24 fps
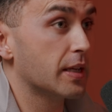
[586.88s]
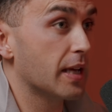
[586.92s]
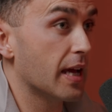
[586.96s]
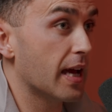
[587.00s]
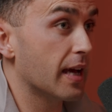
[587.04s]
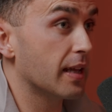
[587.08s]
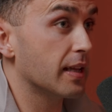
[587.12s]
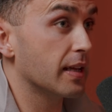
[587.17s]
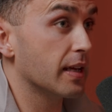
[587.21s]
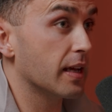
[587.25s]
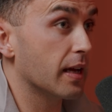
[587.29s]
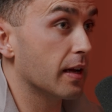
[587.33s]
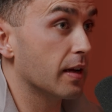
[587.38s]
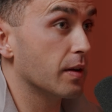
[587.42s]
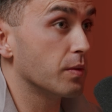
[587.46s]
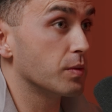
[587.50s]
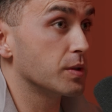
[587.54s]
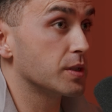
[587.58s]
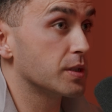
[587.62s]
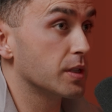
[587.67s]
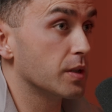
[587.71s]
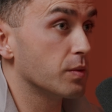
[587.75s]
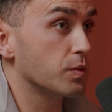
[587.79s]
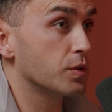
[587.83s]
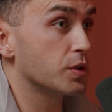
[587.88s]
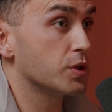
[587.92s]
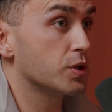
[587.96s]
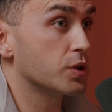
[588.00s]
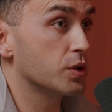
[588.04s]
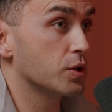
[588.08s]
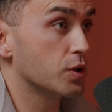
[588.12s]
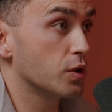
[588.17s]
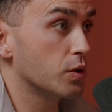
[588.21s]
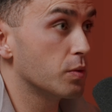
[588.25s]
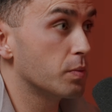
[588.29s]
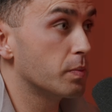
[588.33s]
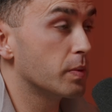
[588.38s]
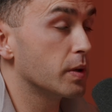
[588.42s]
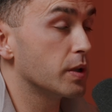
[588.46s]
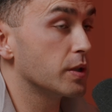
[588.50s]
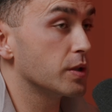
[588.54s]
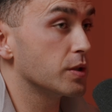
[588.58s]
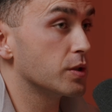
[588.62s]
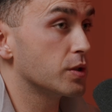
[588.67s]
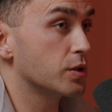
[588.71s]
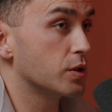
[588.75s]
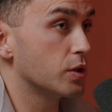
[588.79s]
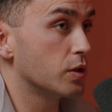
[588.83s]
Yeah. It was
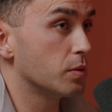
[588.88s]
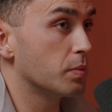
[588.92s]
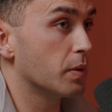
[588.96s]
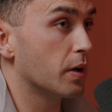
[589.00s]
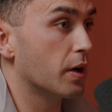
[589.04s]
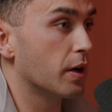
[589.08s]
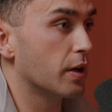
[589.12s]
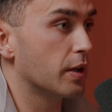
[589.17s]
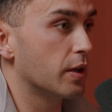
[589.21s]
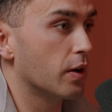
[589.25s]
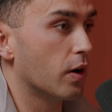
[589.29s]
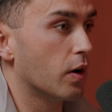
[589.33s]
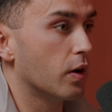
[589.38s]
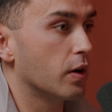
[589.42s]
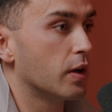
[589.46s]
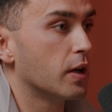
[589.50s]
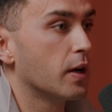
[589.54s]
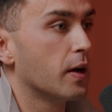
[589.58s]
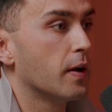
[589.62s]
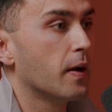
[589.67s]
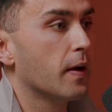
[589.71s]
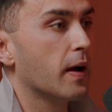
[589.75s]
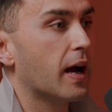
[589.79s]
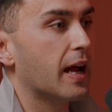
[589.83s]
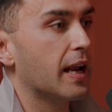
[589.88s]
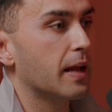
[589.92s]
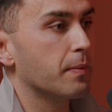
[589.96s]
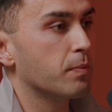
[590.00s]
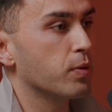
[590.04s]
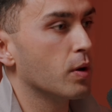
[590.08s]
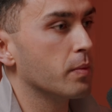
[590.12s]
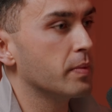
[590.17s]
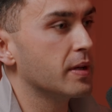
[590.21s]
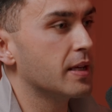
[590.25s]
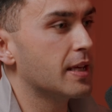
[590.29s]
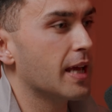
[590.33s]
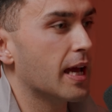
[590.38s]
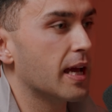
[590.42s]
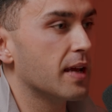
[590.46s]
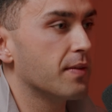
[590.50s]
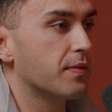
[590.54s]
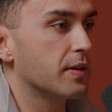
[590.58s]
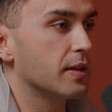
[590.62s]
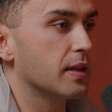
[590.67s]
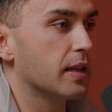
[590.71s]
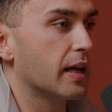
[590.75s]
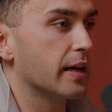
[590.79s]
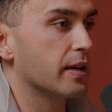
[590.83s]
super early on, and I probably
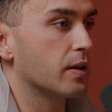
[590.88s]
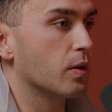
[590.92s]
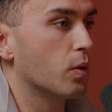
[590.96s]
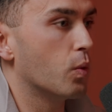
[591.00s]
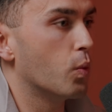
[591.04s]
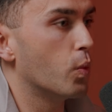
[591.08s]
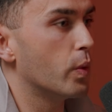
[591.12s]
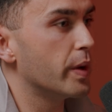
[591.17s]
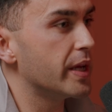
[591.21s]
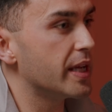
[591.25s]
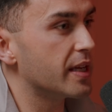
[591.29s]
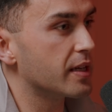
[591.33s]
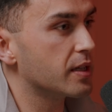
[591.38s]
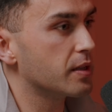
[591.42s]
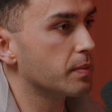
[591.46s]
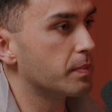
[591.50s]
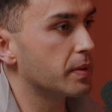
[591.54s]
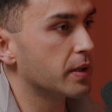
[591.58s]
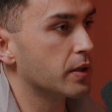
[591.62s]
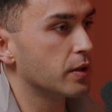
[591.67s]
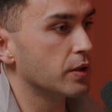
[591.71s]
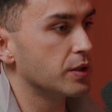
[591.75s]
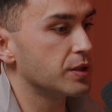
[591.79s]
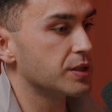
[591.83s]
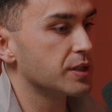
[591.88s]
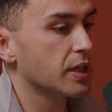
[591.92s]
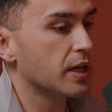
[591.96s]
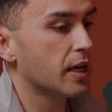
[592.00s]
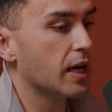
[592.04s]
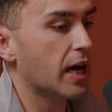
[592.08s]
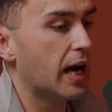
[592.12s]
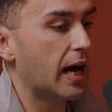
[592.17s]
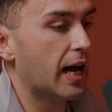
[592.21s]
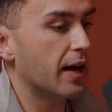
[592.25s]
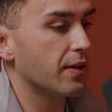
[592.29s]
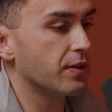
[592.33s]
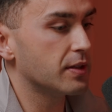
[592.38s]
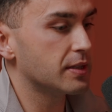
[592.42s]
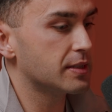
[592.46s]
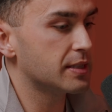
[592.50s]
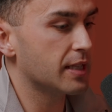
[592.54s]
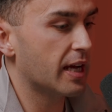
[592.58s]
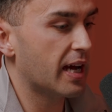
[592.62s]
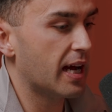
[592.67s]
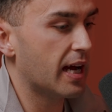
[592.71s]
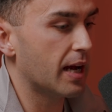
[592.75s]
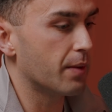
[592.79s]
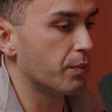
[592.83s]
gave it like a week because at the
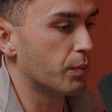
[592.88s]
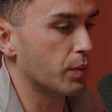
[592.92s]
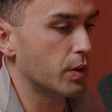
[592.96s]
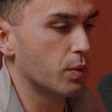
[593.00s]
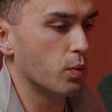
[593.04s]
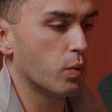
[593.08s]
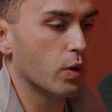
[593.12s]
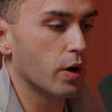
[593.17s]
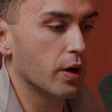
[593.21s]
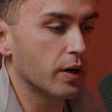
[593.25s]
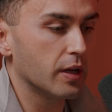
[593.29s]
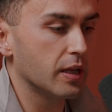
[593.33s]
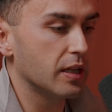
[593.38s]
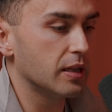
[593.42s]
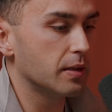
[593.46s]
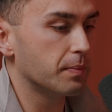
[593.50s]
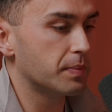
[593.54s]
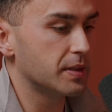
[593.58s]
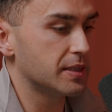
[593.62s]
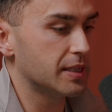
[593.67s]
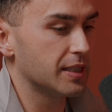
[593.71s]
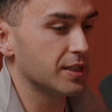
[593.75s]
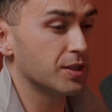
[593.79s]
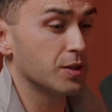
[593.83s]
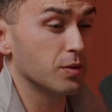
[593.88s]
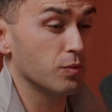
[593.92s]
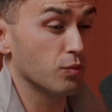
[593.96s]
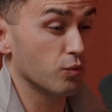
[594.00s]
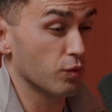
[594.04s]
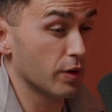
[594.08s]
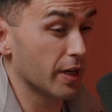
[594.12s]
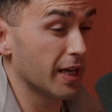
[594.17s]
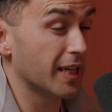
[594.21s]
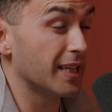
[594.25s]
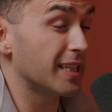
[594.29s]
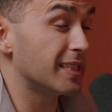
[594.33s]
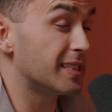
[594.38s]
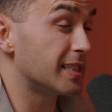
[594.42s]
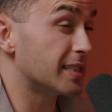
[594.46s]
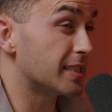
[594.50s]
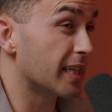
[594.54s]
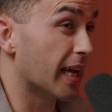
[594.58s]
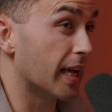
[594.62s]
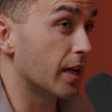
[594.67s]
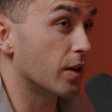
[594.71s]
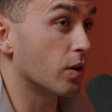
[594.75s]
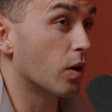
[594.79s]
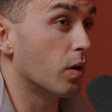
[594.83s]
time we weren't in the position really to
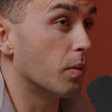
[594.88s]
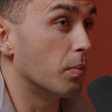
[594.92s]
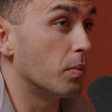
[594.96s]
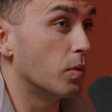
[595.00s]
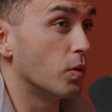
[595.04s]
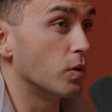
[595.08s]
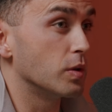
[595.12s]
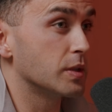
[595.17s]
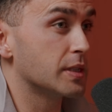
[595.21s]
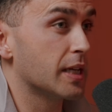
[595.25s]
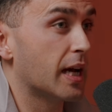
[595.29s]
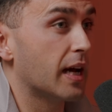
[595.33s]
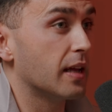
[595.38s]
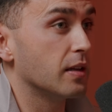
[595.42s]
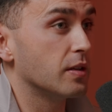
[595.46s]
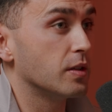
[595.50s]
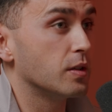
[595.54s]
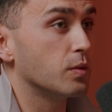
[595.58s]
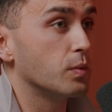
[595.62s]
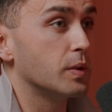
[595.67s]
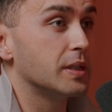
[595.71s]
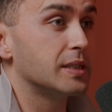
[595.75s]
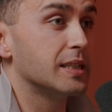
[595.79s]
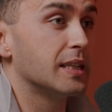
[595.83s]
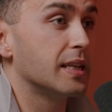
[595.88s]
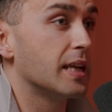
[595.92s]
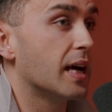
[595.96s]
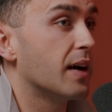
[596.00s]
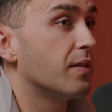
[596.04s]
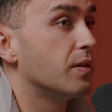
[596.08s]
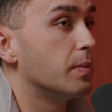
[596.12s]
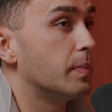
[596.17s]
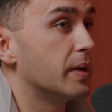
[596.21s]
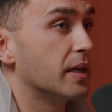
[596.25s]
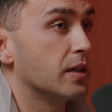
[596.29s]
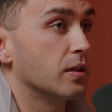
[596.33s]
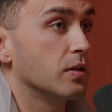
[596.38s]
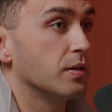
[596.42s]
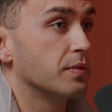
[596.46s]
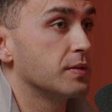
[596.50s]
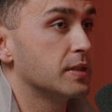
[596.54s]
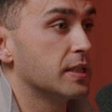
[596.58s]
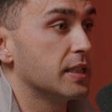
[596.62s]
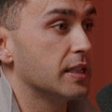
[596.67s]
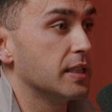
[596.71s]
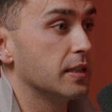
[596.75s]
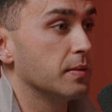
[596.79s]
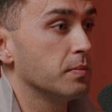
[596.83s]
take on more talent. We didn't have a big enough
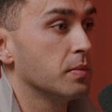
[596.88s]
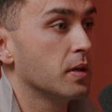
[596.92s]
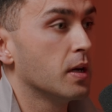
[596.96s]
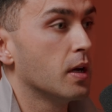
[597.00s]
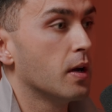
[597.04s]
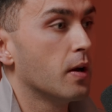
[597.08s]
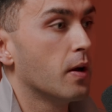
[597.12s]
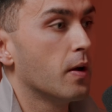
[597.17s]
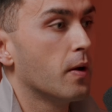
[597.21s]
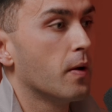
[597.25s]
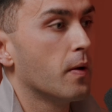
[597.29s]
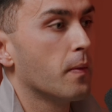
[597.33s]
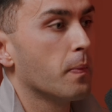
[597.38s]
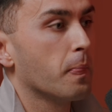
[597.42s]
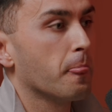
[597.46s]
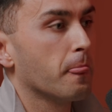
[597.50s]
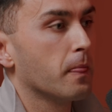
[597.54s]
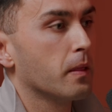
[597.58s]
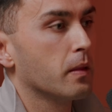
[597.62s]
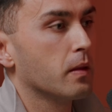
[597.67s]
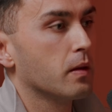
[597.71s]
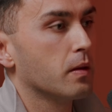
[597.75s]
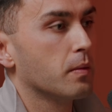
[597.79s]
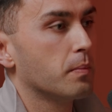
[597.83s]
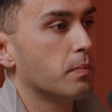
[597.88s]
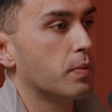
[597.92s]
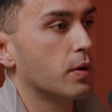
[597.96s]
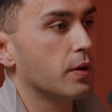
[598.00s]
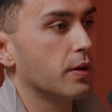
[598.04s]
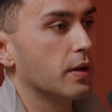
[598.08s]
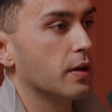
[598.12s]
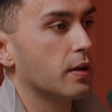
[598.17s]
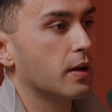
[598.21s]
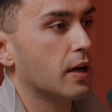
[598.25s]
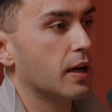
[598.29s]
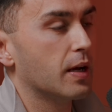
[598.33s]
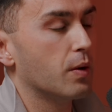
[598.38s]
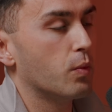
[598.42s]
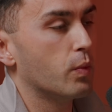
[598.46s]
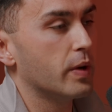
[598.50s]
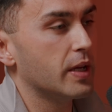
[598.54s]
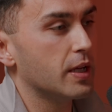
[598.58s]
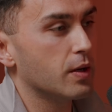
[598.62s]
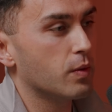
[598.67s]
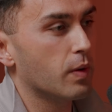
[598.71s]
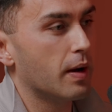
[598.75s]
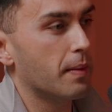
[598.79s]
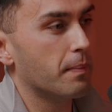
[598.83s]
team. But a
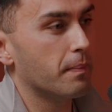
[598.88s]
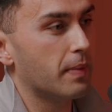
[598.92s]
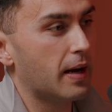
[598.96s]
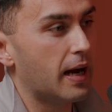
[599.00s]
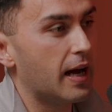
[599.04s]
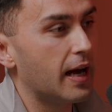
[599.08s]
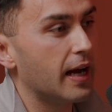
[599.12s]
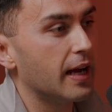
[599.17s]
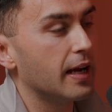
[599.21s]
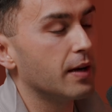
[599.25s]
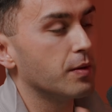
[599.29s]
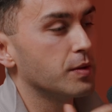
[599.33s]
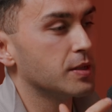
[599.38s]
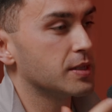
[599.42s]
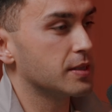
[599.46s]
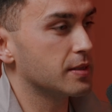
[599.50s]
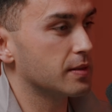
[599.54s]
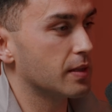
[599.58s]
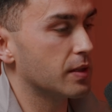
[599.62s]
week went by. I was